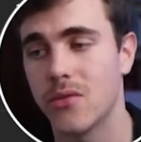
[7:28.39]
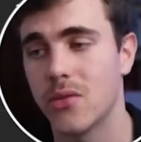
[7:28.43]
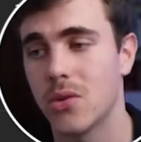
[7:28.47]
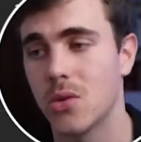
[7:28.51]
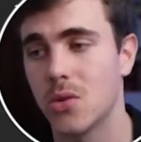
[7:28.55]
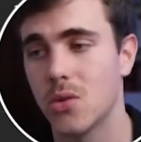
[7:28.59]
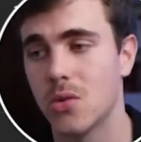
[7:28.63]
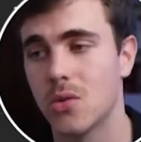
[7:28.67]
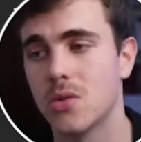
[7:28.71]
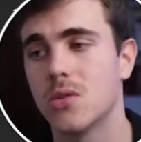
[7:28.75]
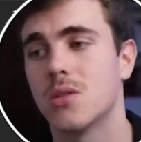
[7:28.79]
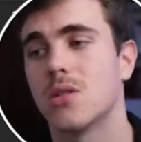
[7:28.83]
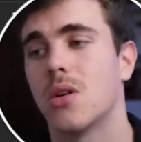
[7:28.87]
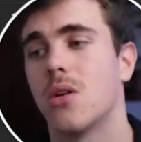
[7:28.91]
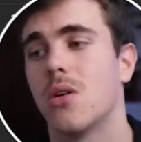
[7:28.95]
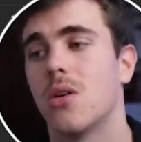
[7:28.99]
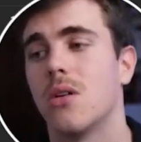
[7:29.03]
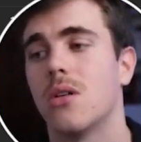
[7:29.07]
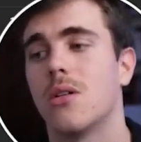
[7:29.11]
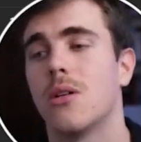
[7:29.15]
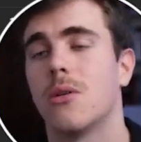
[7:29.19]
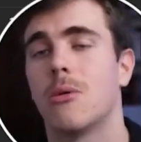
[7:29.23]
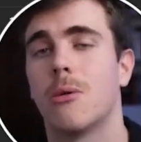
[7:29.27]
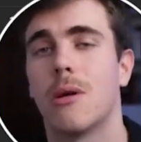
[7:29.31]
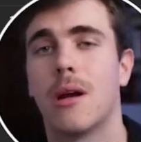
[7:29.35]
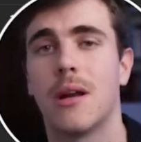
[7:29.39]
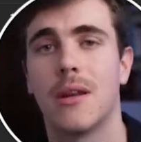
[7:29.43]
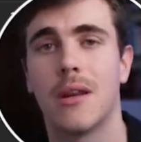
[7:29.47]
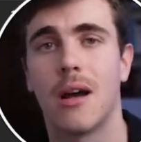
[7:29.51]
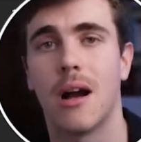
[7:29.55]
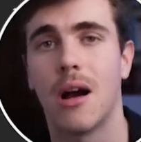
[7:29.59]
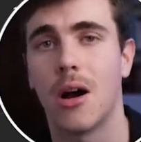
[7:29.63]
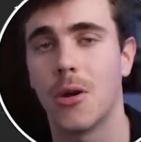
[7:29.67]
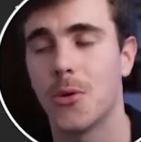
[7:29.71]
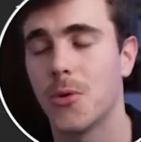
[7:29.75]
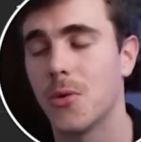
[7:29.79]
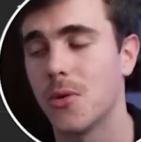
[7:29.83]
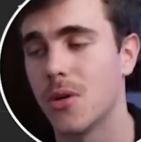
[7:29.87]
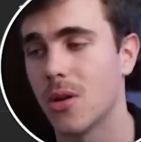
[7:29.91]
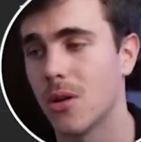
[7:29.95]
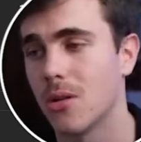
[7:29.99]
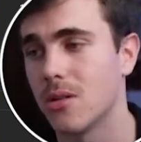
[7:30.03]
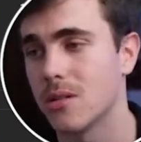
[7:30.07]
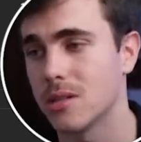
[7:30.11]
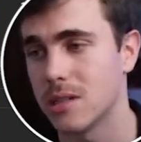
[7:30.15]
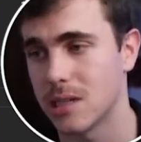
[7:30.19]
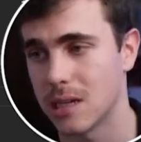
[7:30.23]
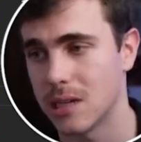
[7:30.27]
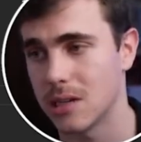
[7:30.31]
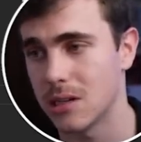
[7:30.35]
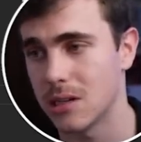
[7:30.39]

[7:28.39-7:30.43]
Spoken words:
views earn around $100